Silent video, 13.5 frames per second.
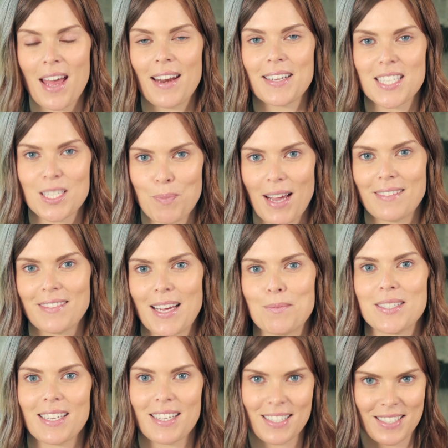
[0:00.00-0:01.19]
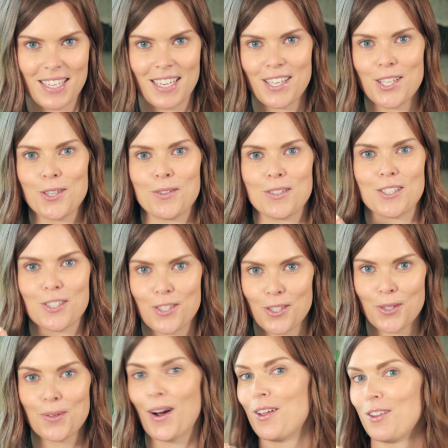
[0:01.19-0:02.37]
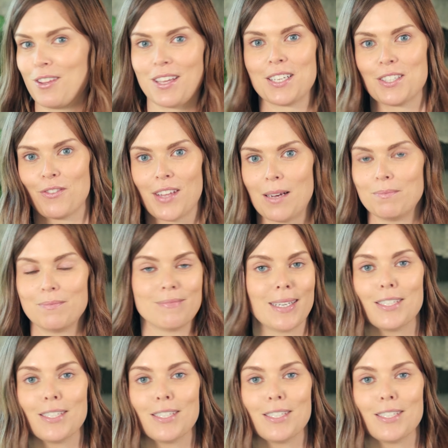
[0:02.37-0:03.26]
and expect them to continue to do all the things for them.